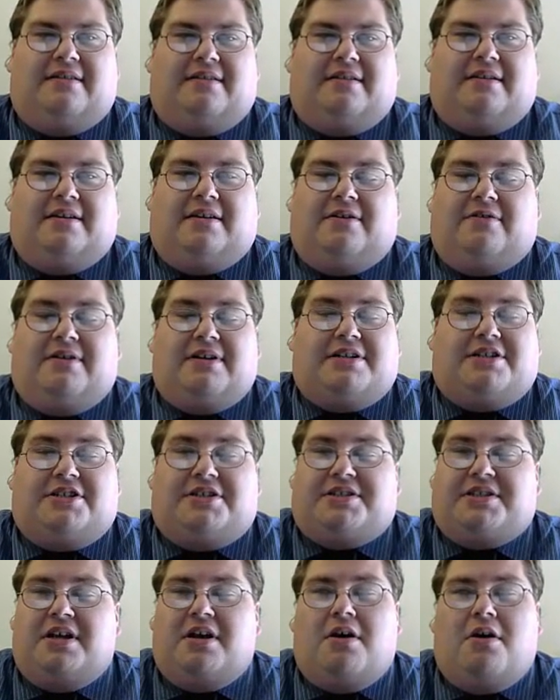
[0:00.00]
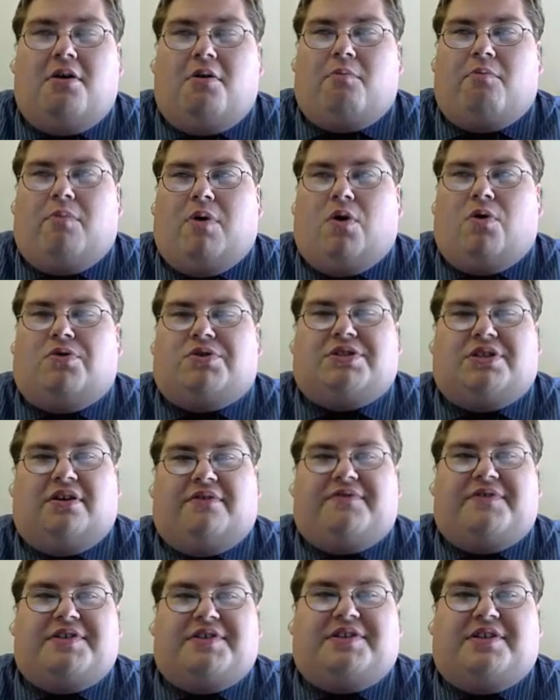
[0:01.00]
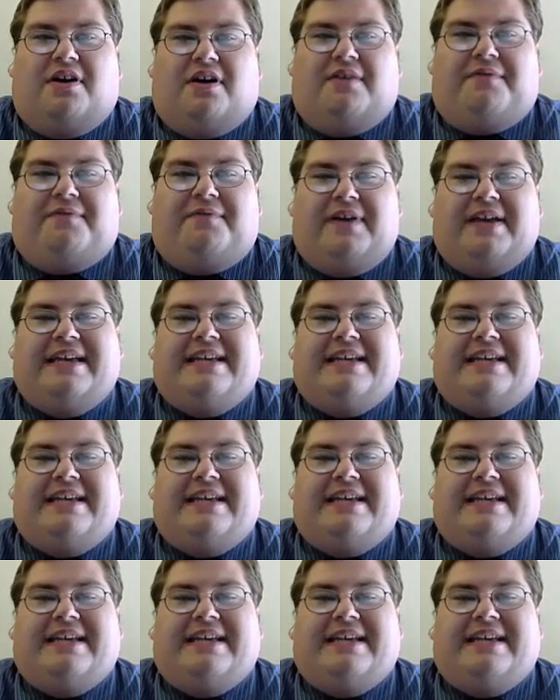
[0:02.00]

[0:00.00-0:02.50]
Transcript: It's just most of the stuff